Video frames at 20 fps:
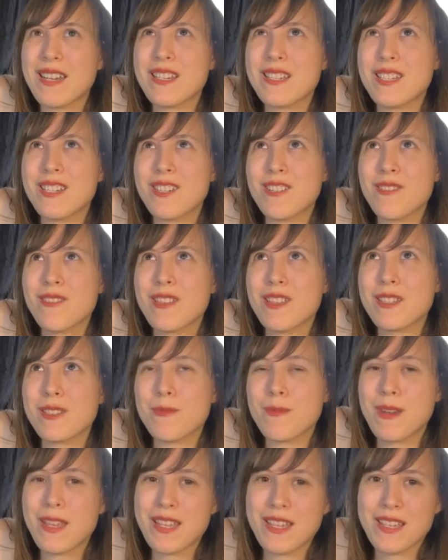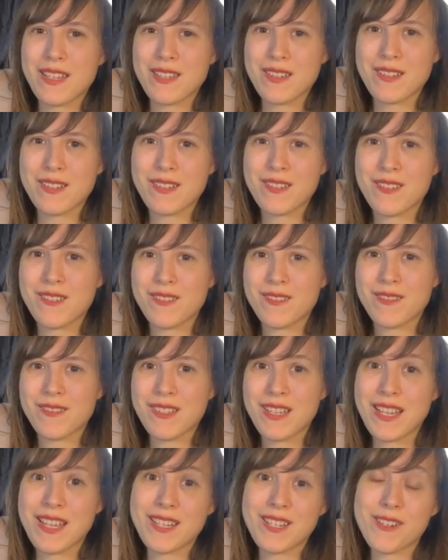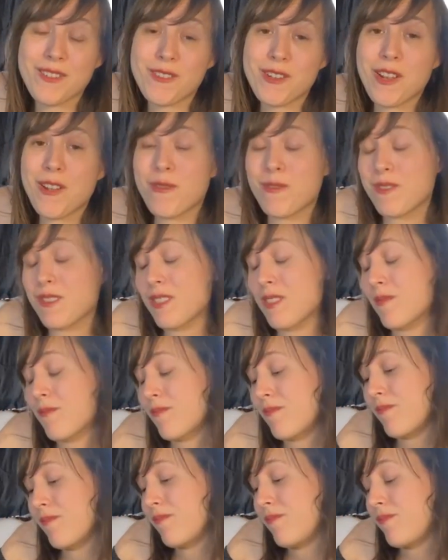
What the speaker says: I need to do this week. And who knows?